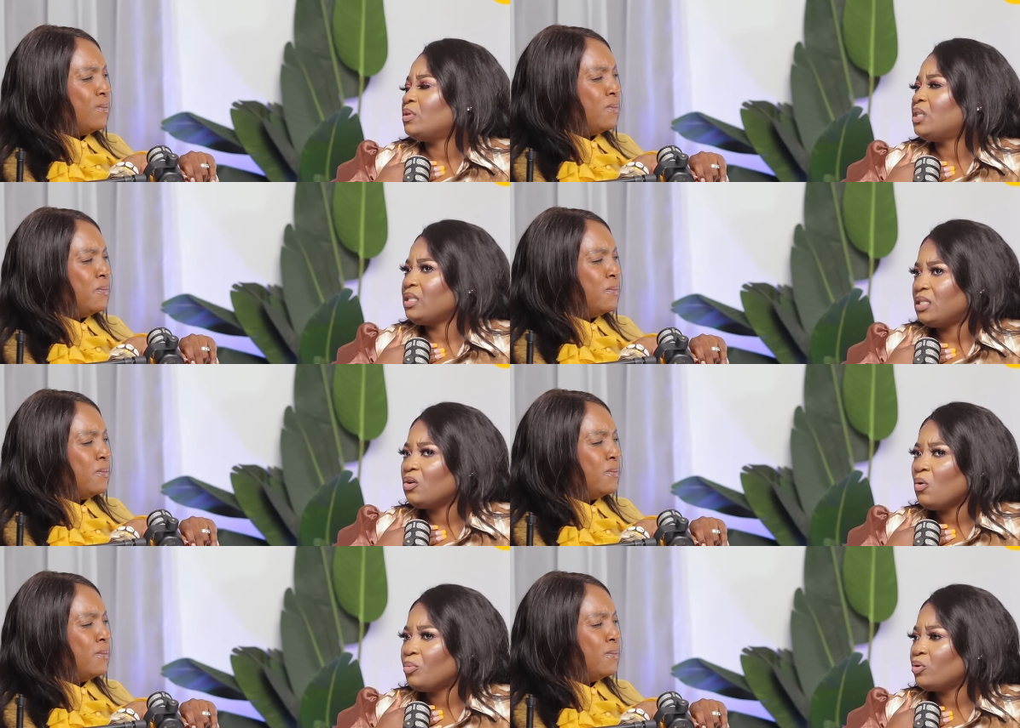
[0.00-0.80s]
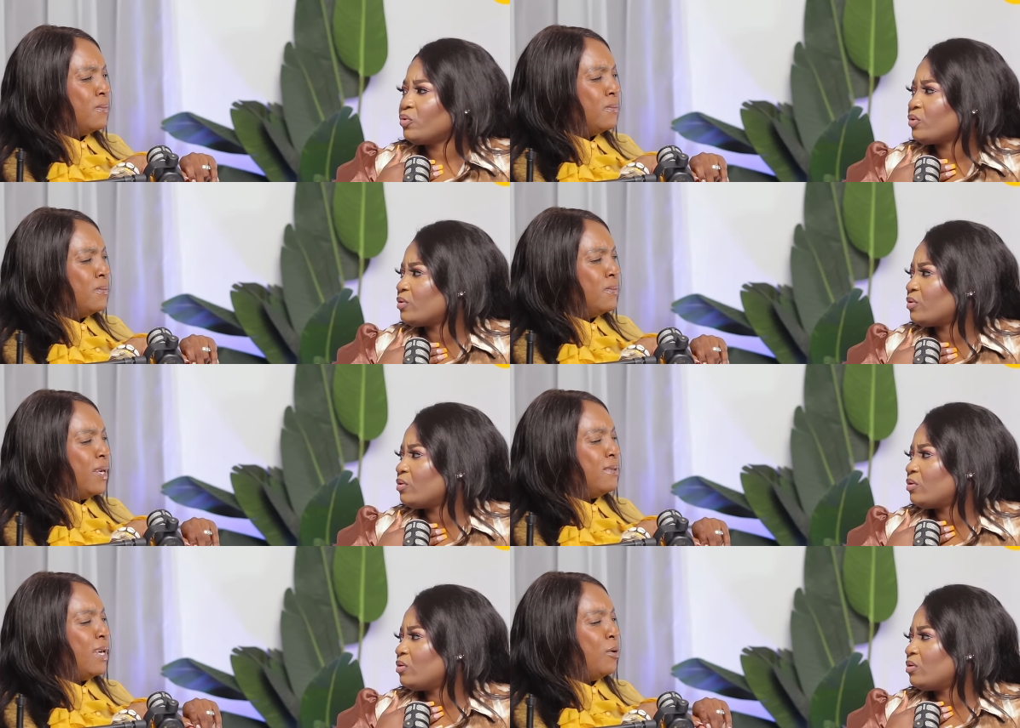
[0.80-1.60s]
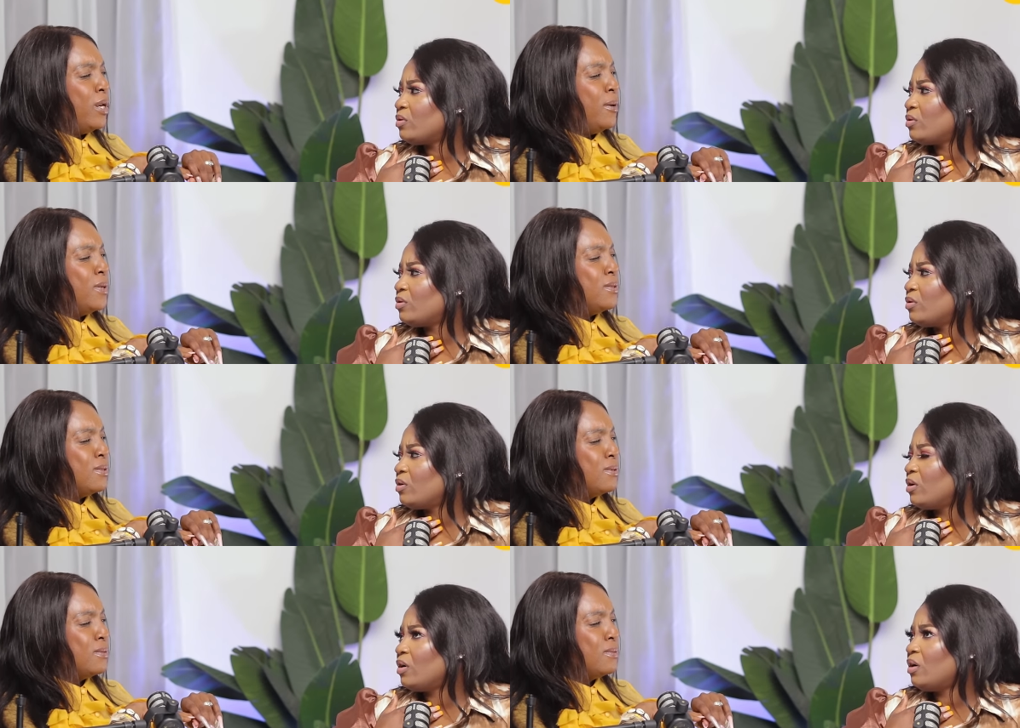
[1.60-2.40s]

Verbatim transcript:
Speaker 1: They decompose.
Speaker 2: And then what happens?